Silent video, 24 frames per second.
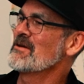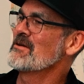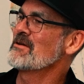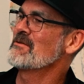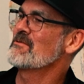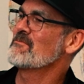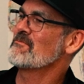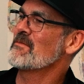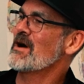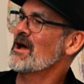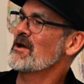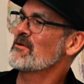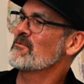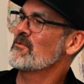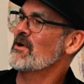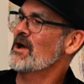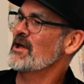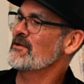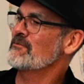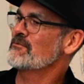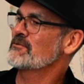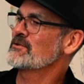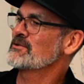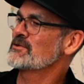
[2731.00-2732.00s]
My
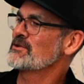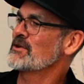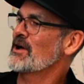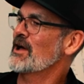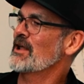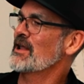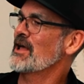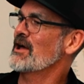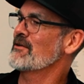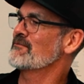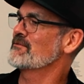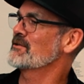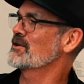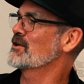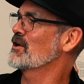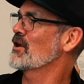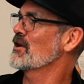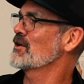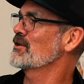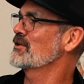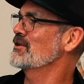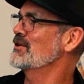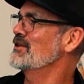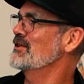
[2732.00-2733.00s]
wife could not have the
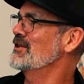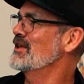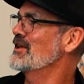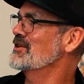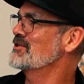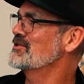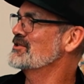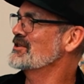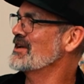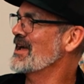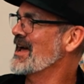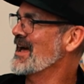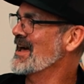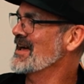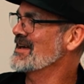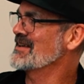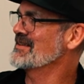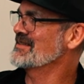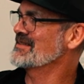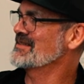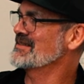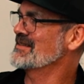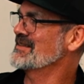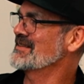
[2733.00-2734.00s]
garden that she
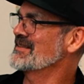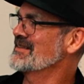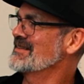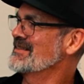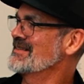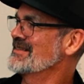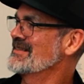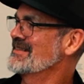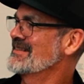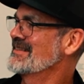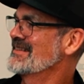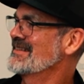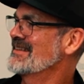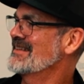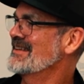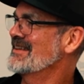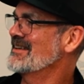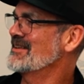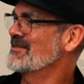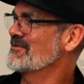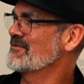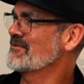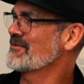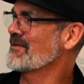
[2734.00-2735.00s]
has
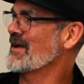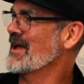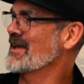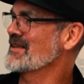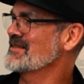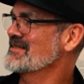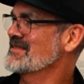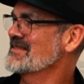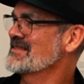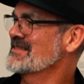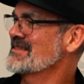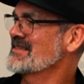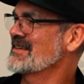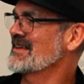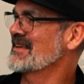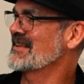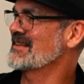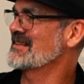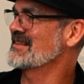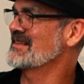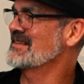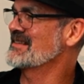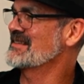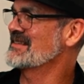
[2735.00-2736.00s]
in France,
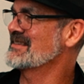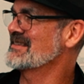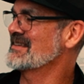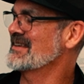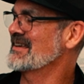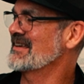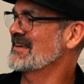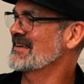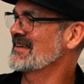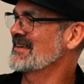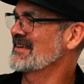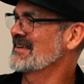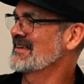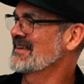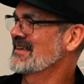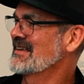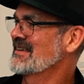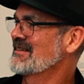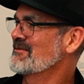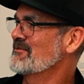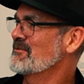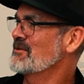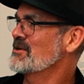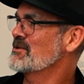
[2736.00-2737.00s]
and
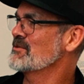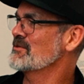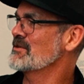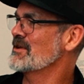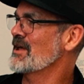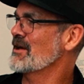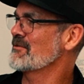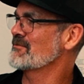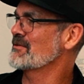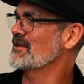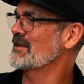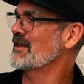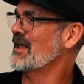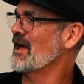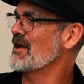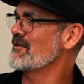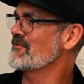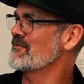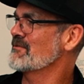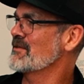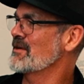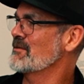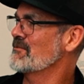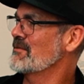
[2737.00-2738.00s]
we couldn't have the life
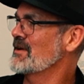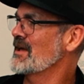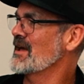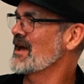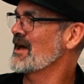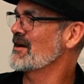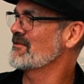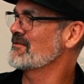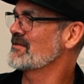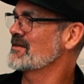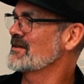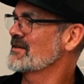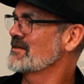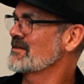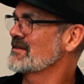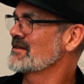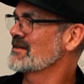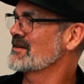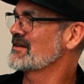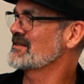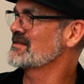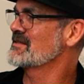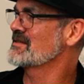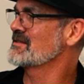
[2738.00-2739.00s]
that we have here.
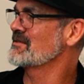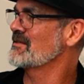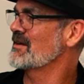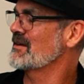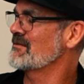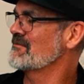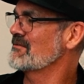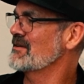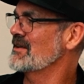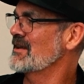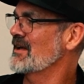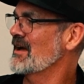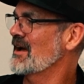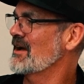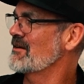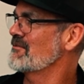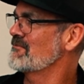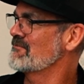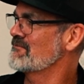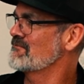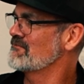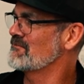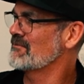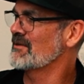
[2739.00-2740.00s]
Yeah. So I
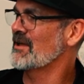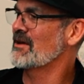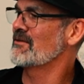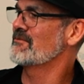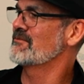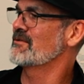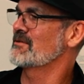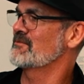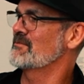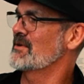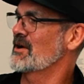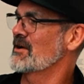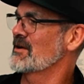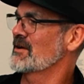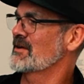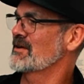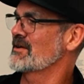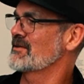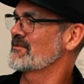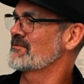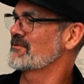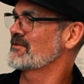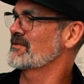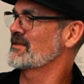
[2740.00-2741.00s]
love America
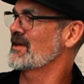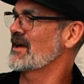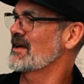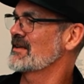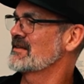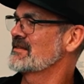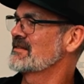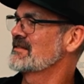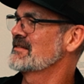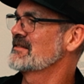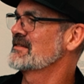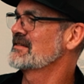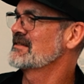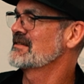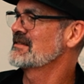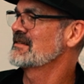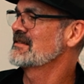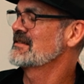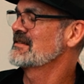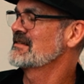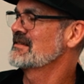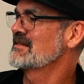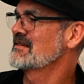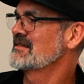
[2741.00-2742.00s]
for that.
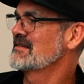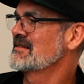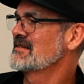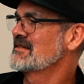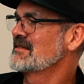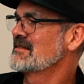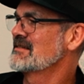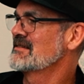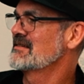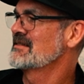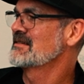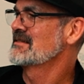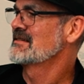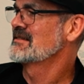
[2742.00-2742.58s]
Yeah.